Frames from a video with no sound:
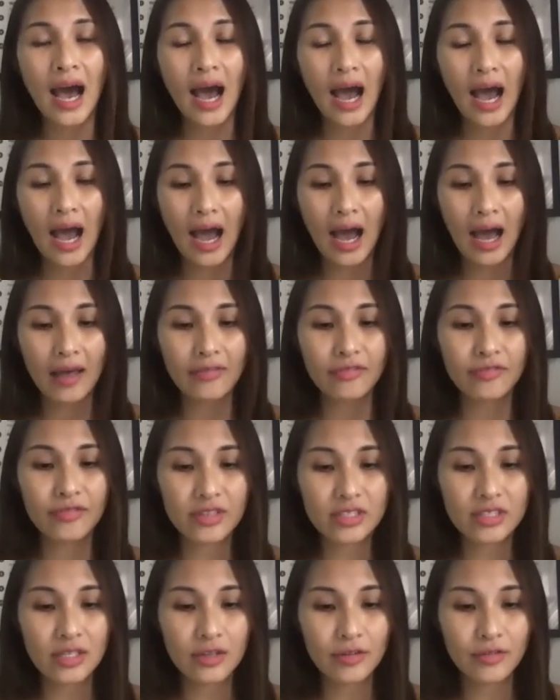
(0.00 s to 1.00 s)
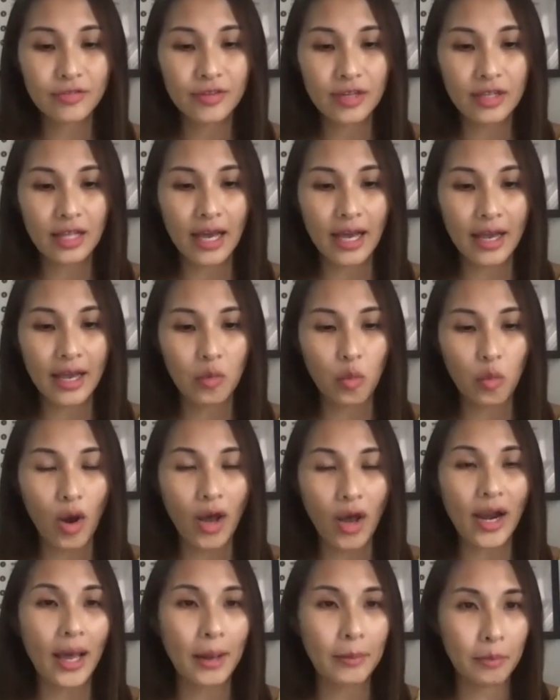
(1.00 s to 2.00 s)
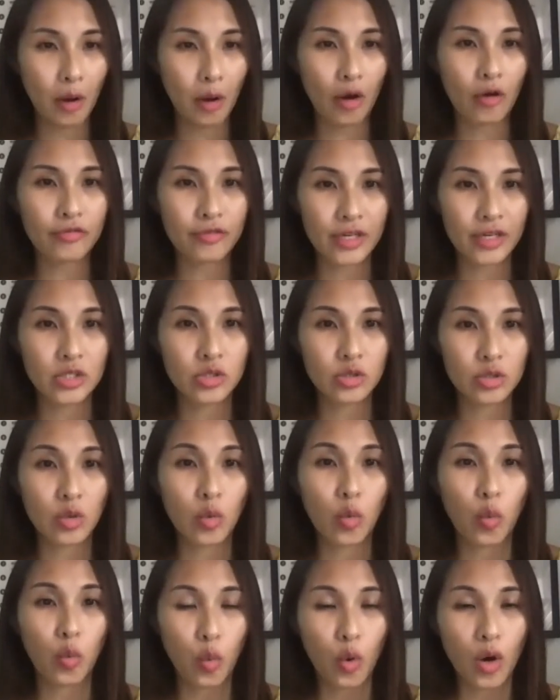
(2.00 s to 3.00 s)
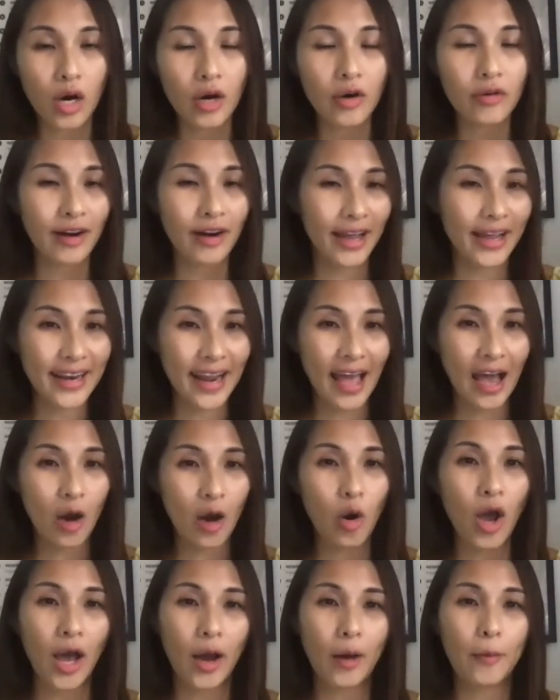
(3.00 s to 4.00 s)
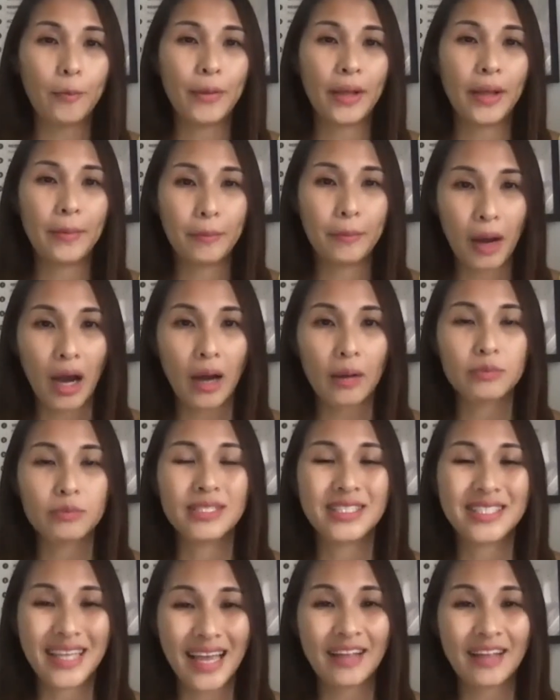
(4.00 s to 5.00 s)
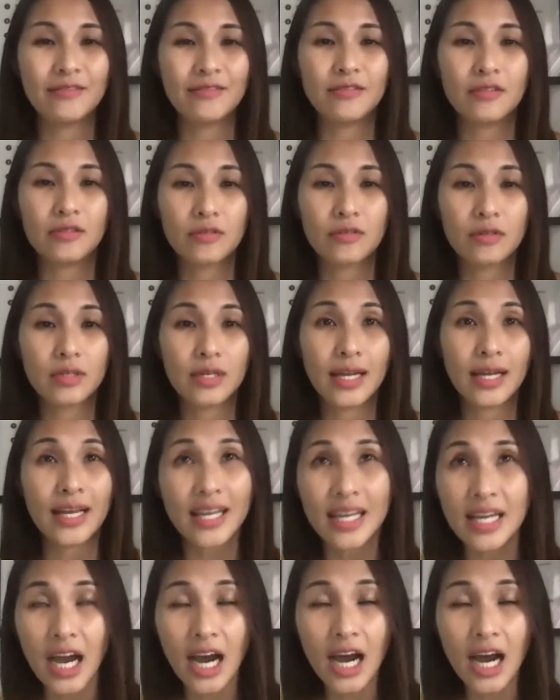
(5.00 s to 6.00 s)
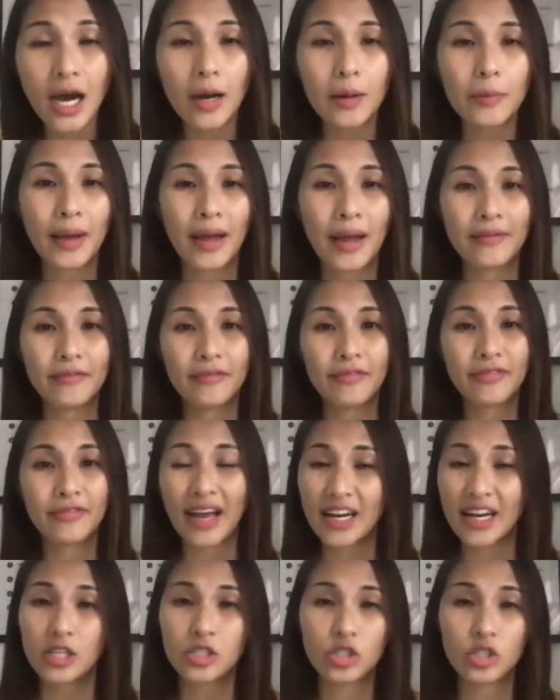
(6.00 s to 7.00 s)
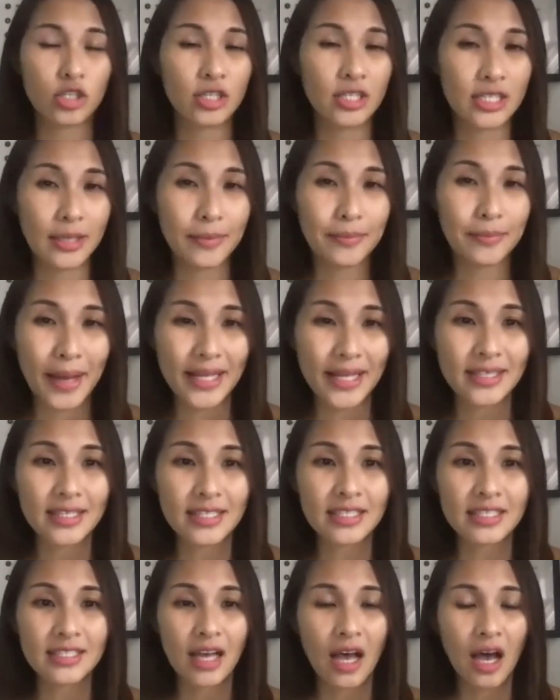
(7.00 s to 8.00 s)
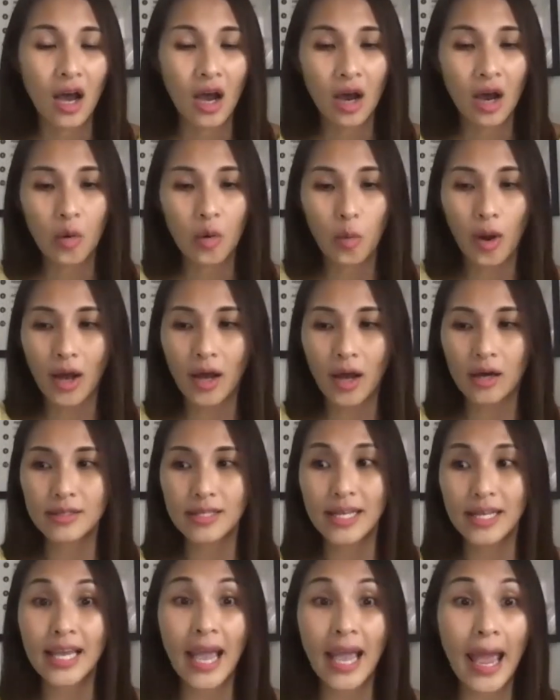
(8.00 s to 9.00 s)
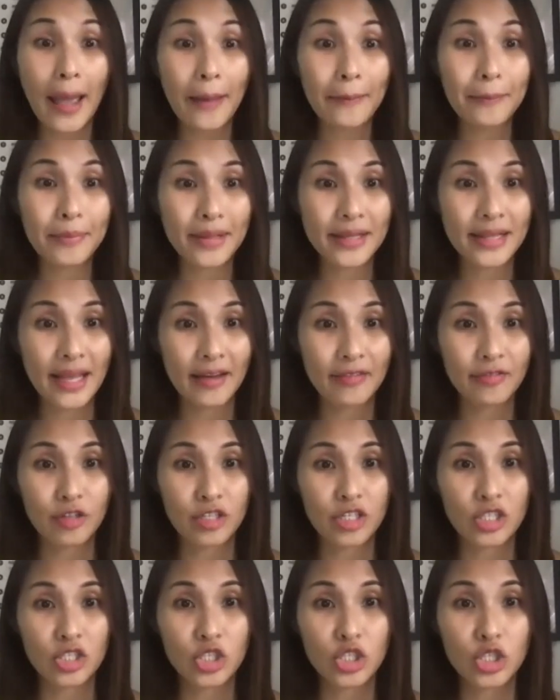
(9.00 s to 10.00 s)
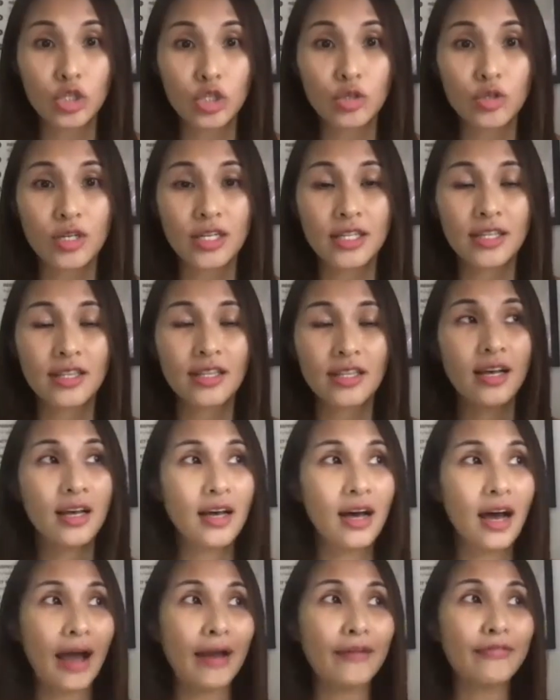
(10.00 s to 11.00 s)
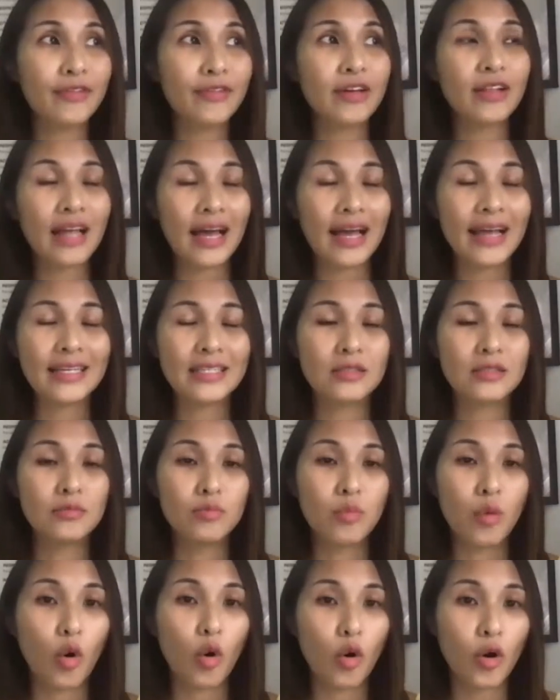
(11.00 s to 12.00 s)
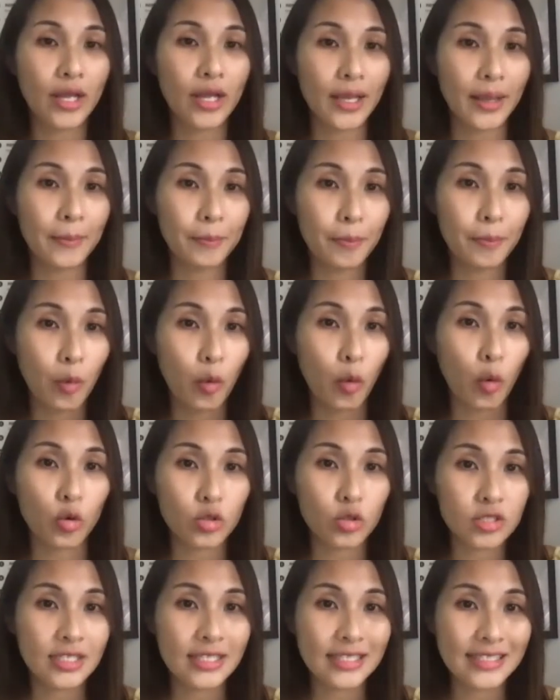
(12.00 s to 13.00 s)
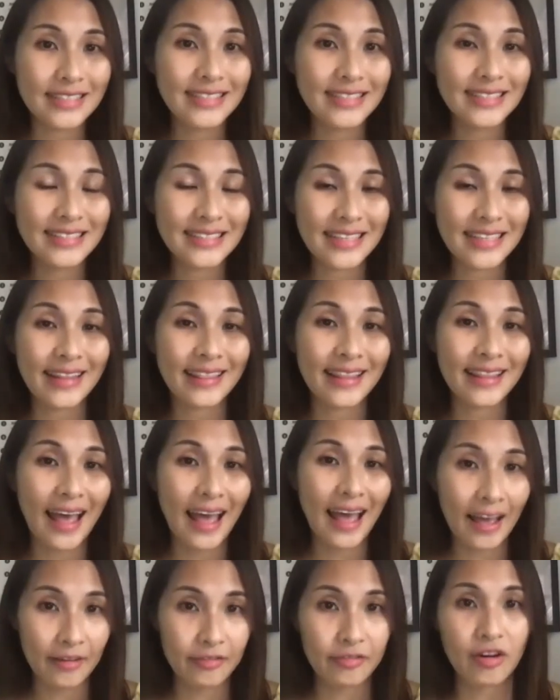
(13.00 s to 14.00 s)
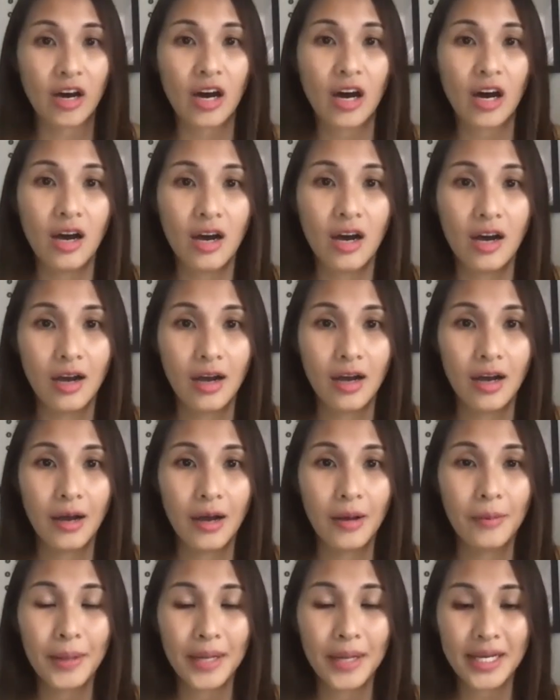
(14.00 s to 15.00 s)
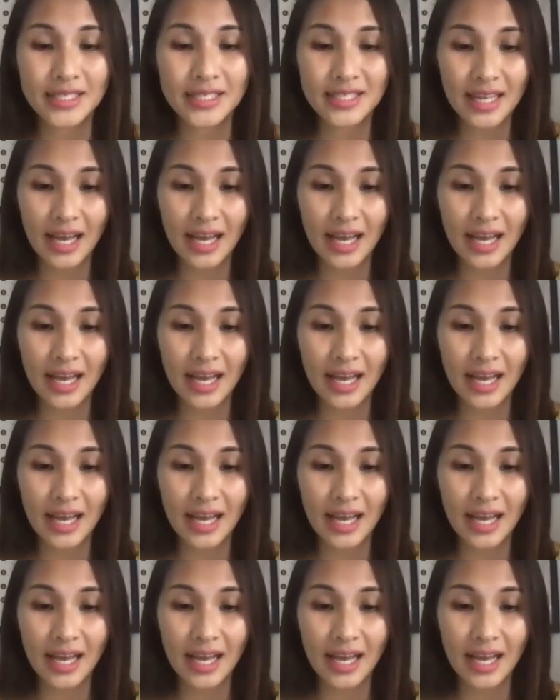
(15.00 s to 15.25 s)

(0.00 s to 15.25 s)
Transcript: I still feel like what I'm offering to the world right now, helping moms gain income and financial independence while they can be there for the children, I feel like it's more important than ever because